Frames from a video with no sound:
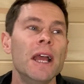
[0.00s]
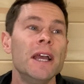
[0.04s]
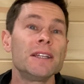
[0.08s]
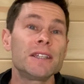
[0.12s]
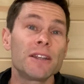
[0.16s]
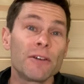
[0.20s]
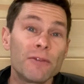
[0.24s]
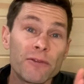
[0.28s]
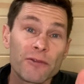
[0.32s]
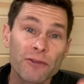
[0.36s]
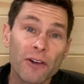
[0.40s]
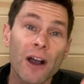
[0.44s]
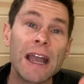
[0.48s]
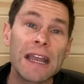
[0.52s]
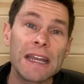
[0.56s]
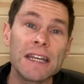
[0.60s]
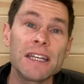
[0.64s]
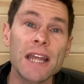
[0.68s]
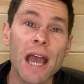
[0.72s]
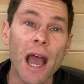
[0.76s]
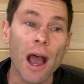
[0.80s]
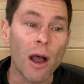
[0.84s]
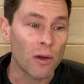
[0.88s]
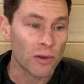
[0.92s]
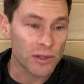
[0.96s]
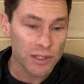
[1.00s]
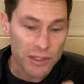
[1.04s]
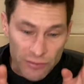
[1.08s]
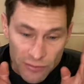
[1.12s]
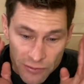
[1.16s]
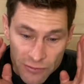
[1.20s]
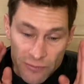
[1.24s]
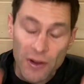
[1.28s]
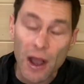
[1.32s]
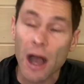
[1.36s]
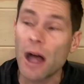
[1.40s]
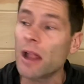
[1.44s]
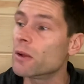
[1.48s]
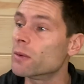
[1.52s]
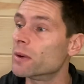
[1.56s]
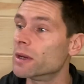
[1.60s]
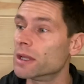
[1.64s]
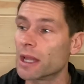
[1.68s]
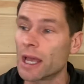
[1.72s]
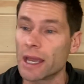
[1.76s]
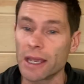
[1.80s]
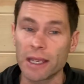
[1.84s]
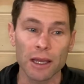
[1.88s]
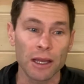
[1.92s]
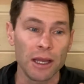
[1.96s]
to find out, to follow
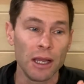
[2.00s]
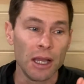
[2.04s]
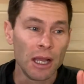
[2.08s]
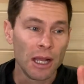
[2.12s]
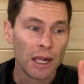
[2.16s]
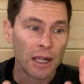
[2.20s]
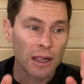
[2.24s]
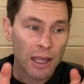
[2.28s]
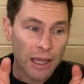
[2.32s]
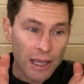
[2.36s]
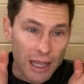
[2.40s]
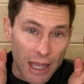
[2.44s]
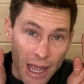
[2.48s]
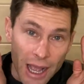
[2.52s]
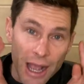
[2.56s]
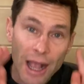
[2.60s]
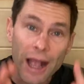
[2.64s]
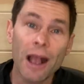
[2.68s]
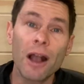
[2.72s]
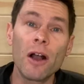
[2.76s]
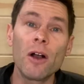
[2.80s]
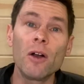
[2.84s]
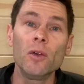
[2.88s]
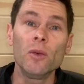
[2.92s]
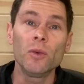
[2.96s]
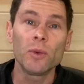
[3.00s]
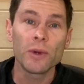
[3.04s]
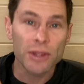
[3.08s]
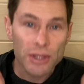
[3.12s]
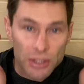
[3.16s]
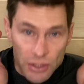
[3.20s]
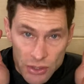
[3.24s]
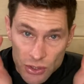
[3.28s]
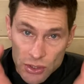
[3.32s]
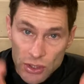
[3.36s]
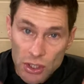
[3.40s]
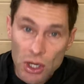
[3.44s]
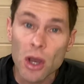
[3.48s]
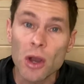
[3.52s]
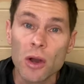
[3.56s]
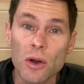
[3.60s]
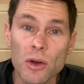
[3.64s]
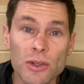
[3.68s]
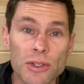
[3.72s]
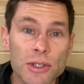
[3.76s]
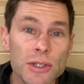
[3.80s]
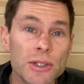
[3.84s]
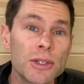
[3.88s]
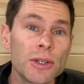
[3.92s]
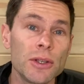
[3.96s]
it like a hound with its
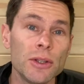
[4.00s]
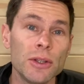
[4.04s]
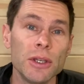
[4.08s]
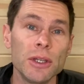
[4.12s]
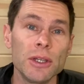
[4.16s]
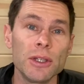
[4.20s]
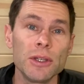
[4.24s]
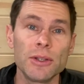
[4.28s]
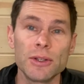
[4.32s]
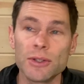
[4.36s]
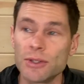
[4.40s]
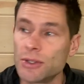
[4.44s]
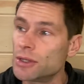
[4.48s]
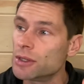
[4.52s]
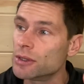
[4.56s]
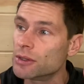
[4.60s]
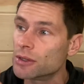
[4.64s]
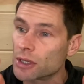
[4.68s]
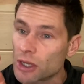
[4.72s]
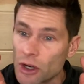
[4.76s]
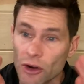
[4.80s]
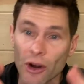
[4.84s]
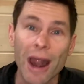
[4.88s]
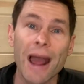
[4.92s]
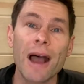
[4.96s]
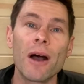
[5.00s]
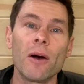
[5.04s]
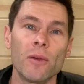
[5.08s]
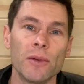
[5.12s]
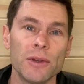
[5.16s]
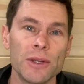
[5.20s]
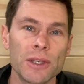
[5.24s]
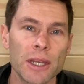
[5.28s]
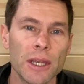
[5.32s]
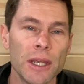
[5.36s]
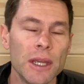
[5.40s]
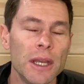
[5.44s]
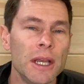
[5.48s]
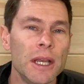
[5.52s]
nose to the ground.